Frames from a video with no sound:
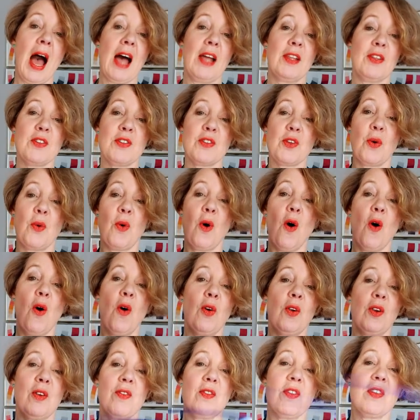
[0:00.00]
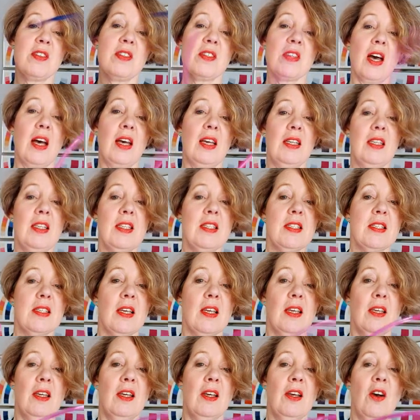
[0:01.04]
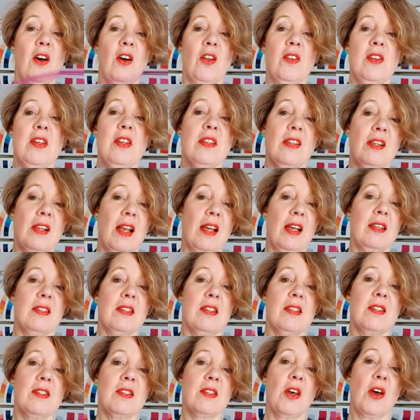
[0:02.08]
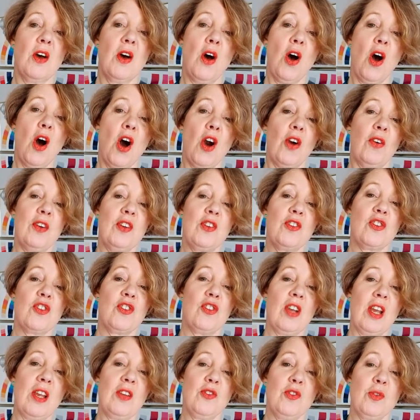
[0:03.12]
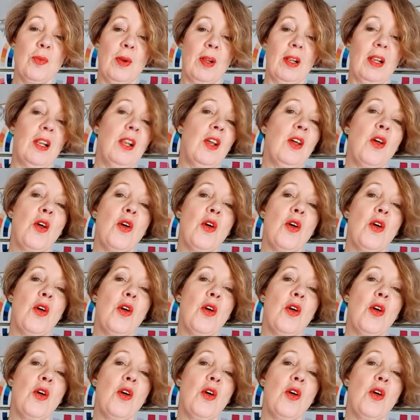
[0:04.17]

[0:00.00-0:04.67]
And so all of the sides on these glasses are interchangeable,